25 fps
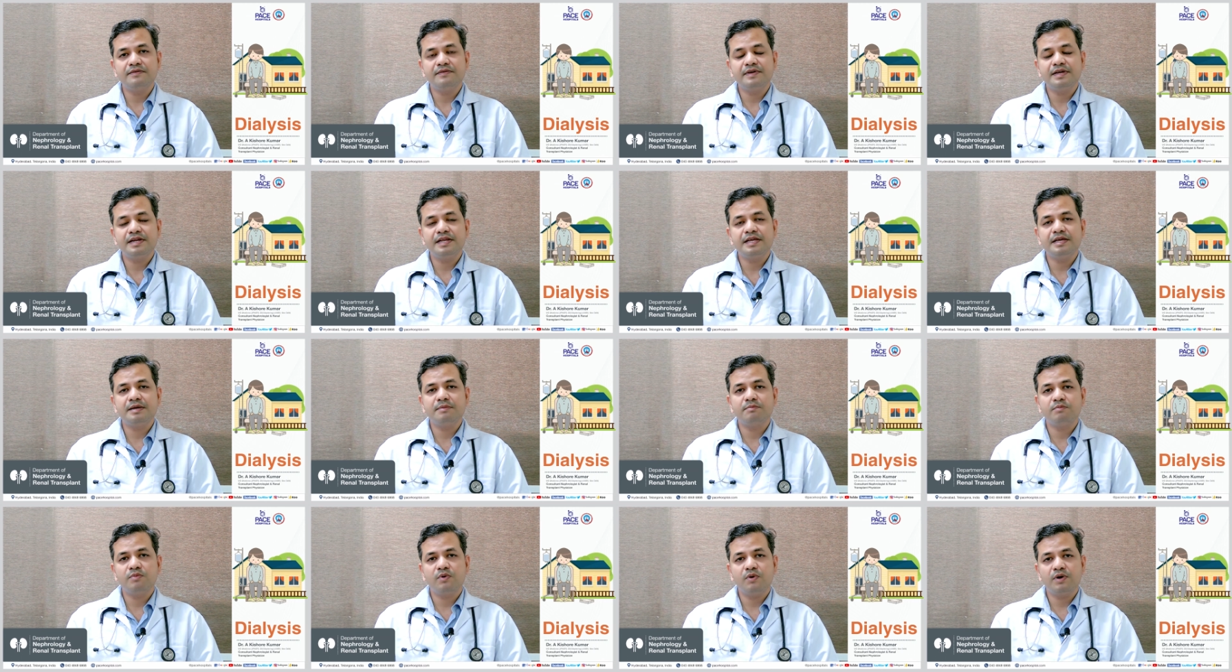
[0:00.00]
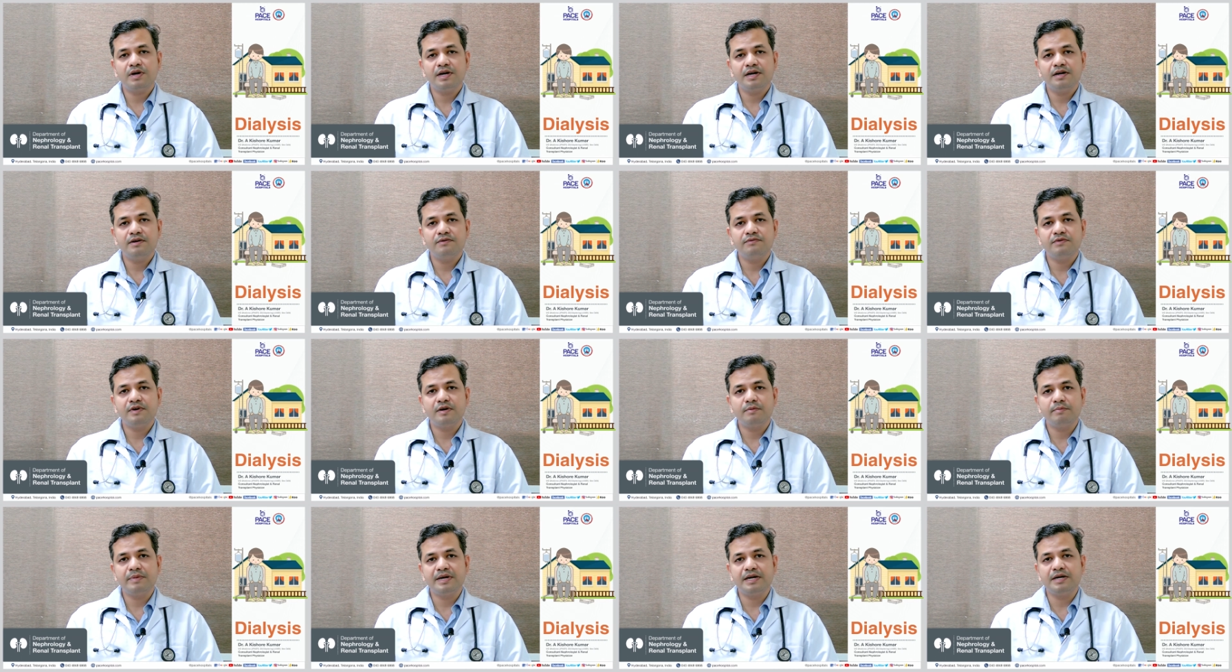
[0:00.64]
very important
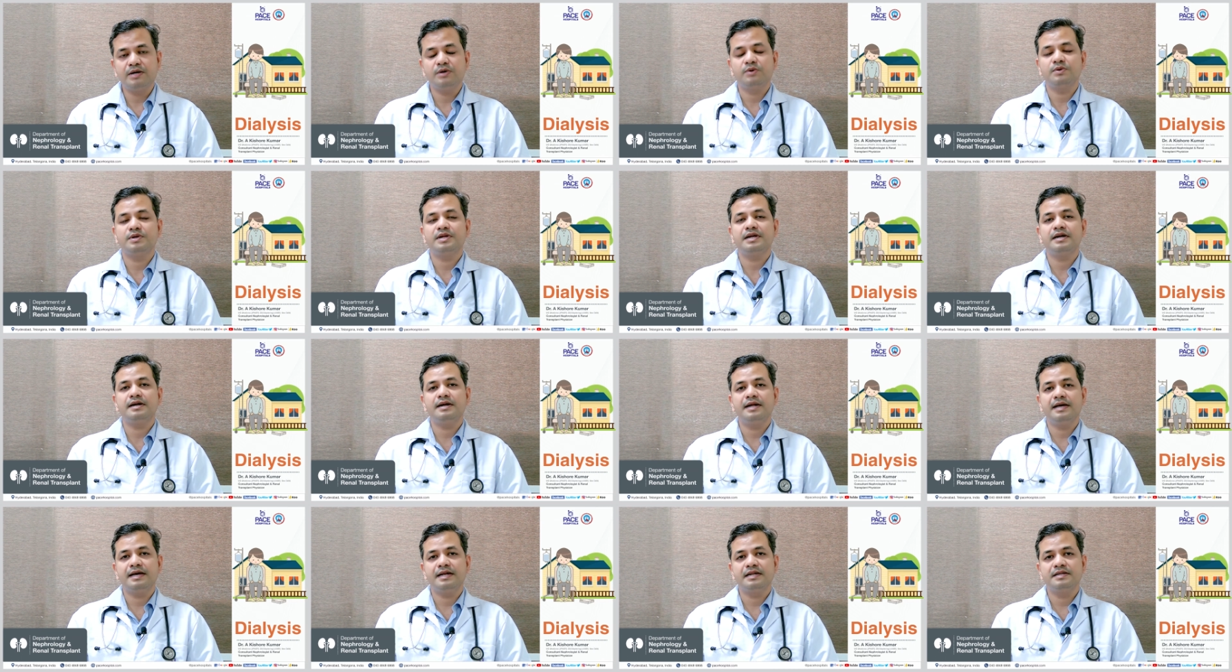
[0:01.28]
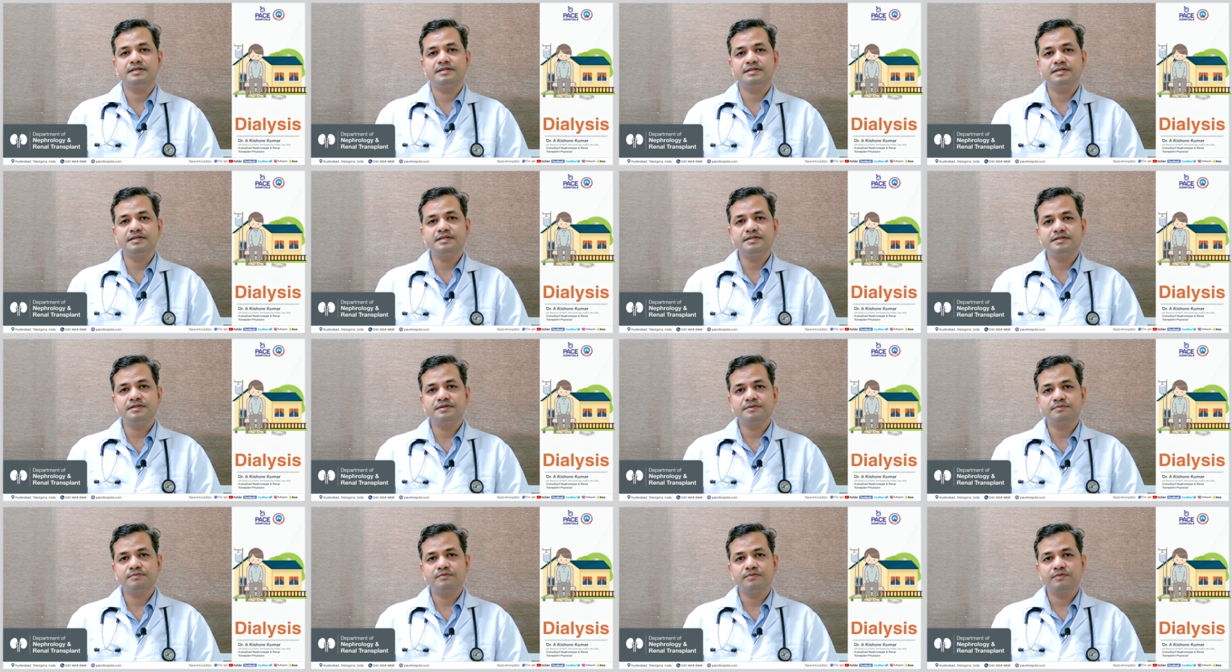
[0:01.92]
for peritoneal
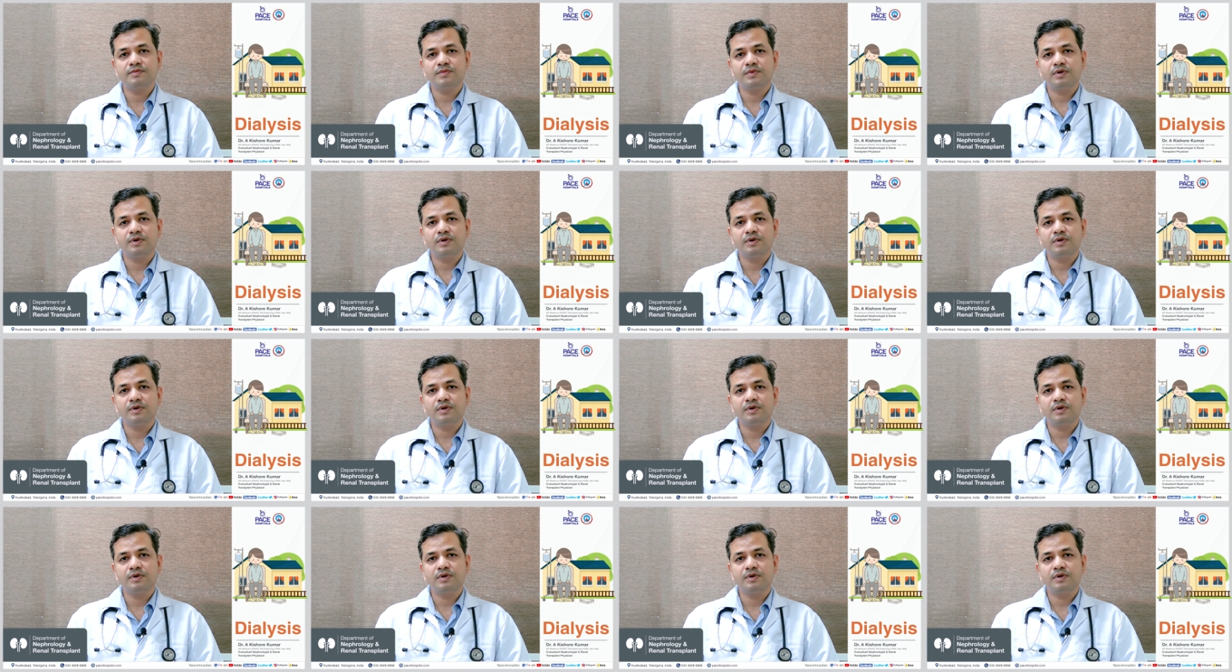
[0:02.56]
dialysis,